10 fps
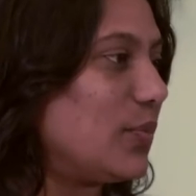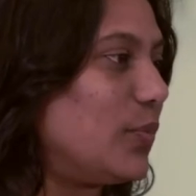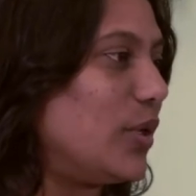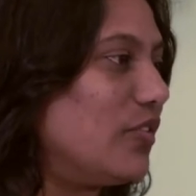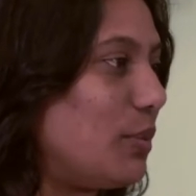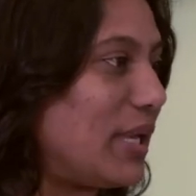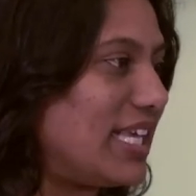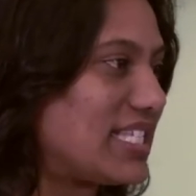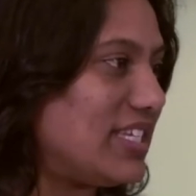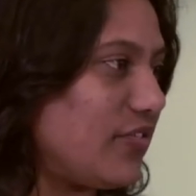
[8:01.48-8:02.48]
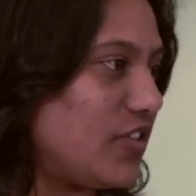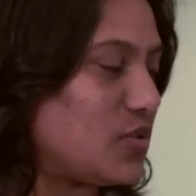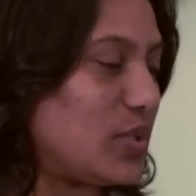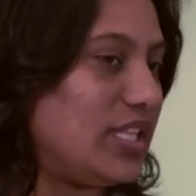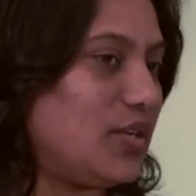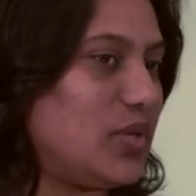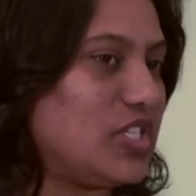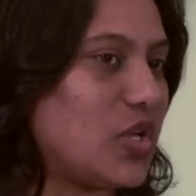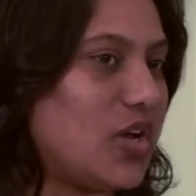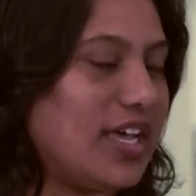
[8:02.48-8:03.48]
one of the biggest difference with that we
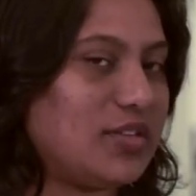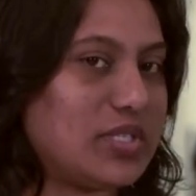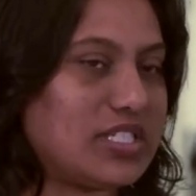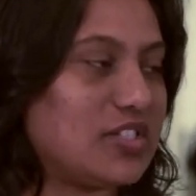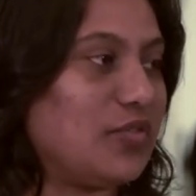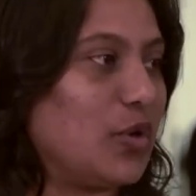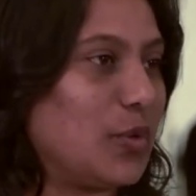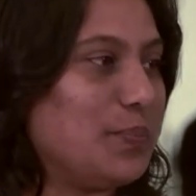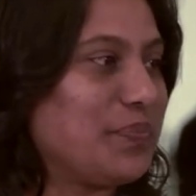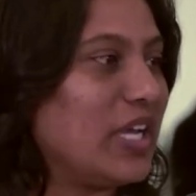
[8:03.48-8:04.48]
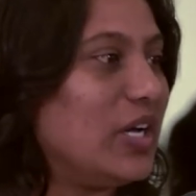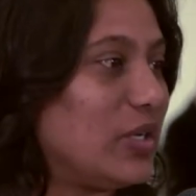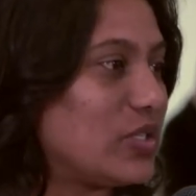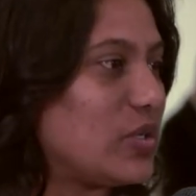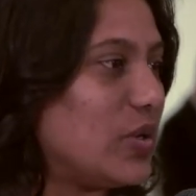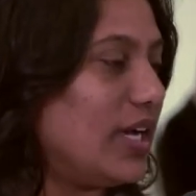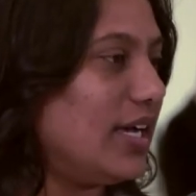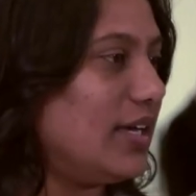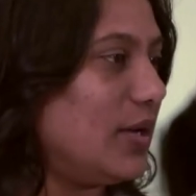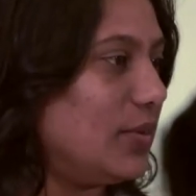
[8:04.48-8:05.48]
saw at WSIS Forum. Also,
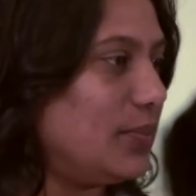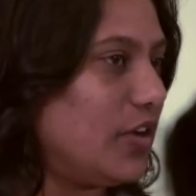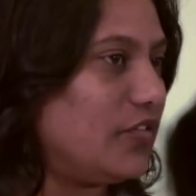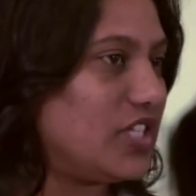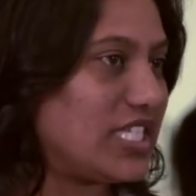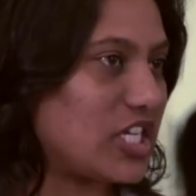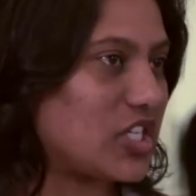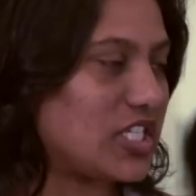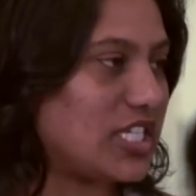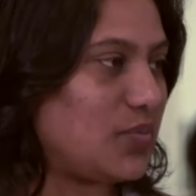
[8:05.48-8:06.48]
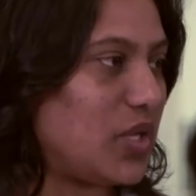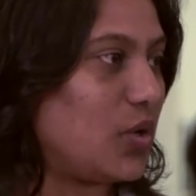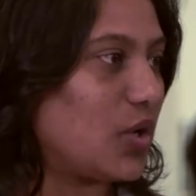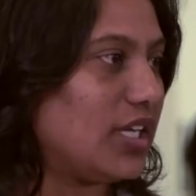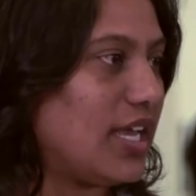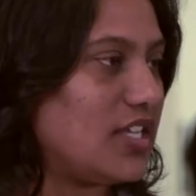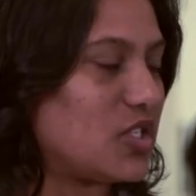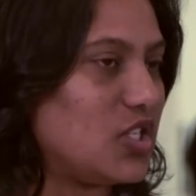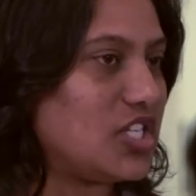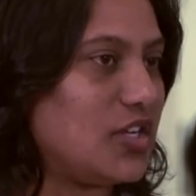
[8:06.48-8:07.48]
uh, um, of the sessions that we
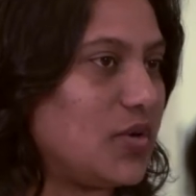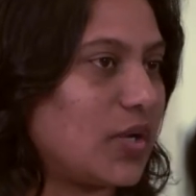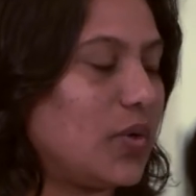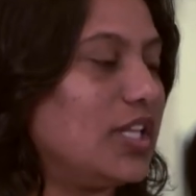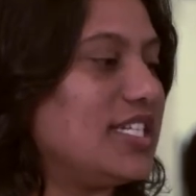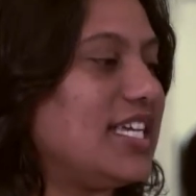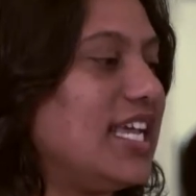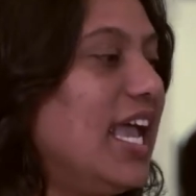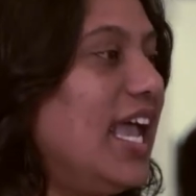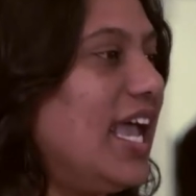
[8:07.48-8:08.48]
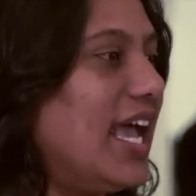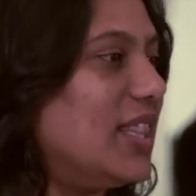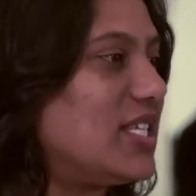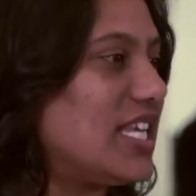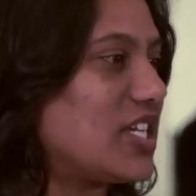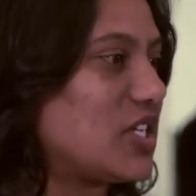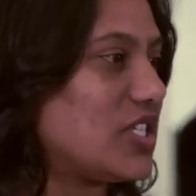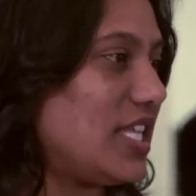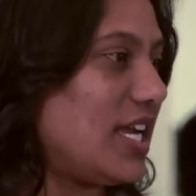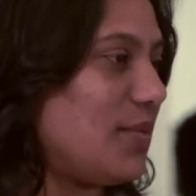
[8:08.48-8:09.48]
organized on gender equality and the
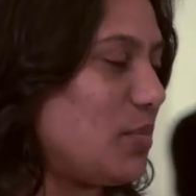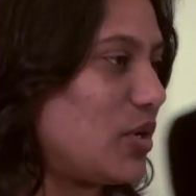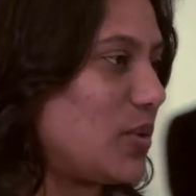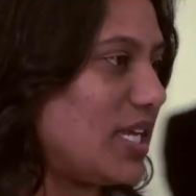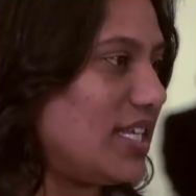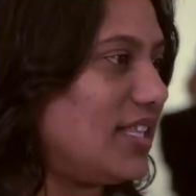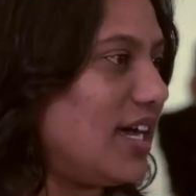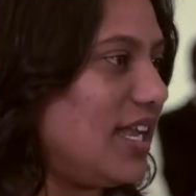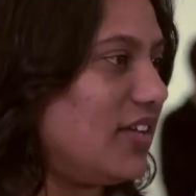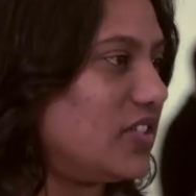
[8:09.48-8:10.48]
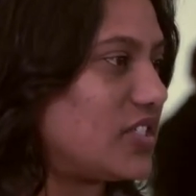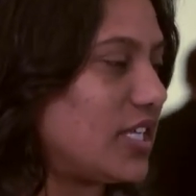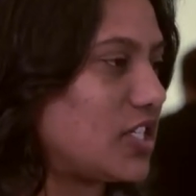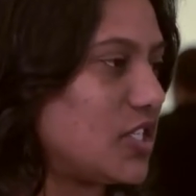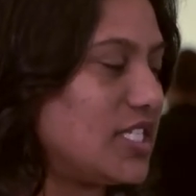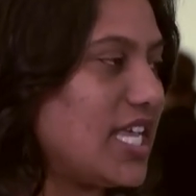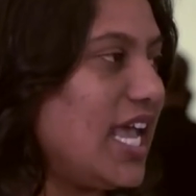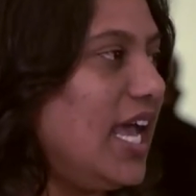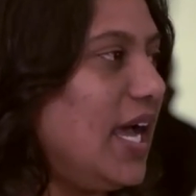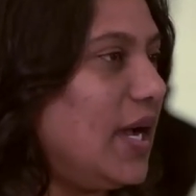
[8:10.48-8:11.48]
sessions that I moderated, the high-level sessions,
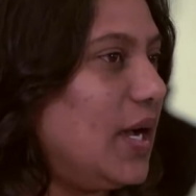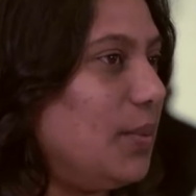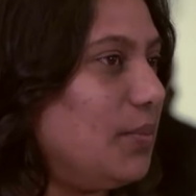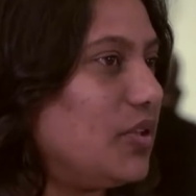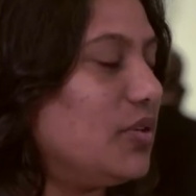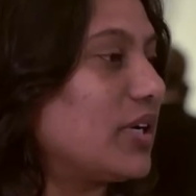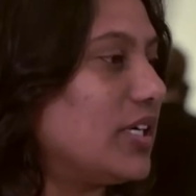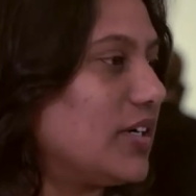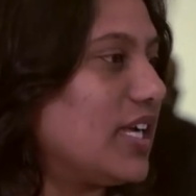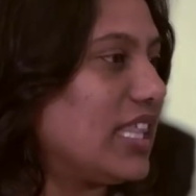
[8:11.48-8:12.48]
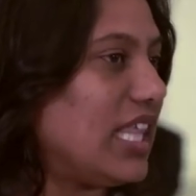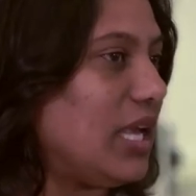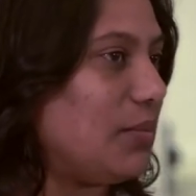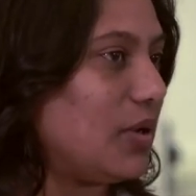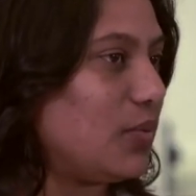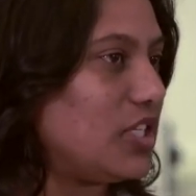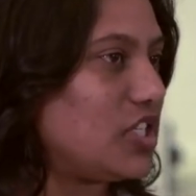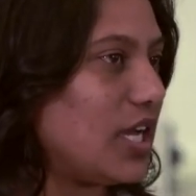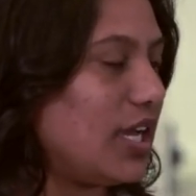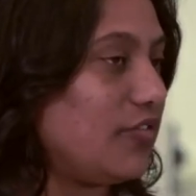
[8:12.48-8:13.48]
um, the recurring theme,
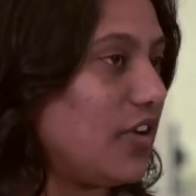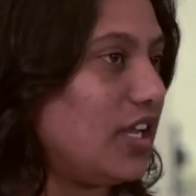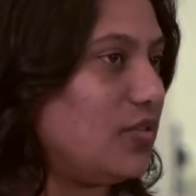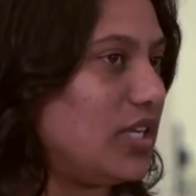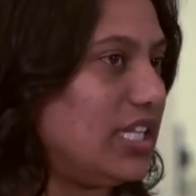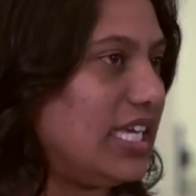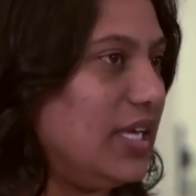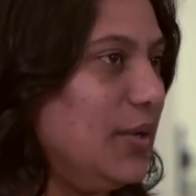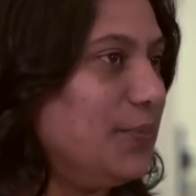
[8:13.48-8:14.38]
which I find really